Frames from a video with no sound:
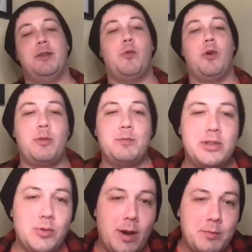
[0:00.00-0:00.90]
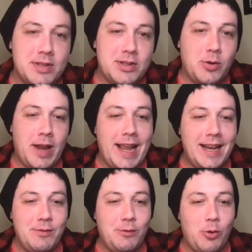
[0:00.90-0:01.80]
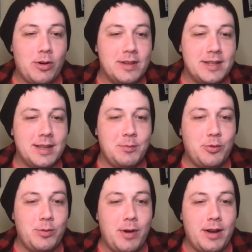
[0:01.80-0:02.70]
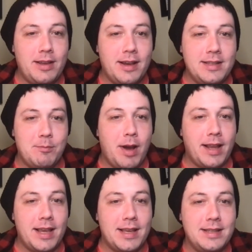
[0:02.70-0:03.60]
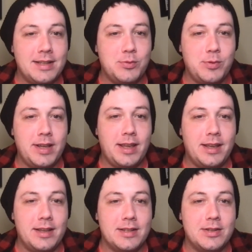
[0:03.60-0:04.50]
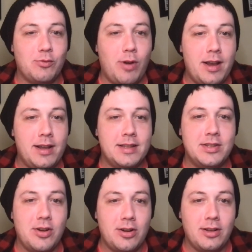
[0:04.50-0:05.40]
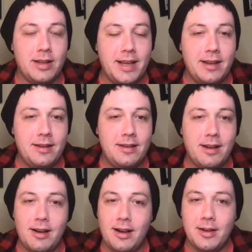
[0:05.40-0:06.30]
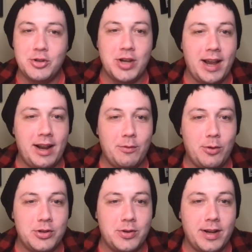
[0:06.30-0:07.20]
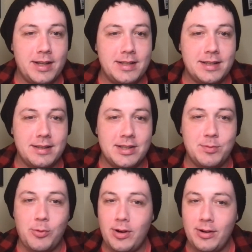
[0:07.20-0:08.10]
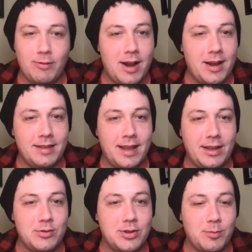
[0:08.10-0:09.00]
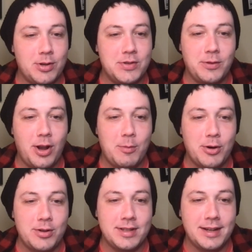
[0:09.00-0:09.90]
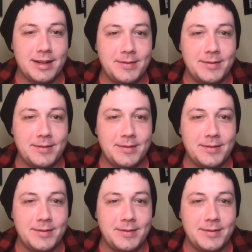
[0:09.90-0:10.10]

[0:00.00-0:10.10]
Welcome to episode 84 of the Slip and We podcast. My guest this week is Ryan Songalia, jack of all trades in this sport. Ryan, thank you so much for coming on today.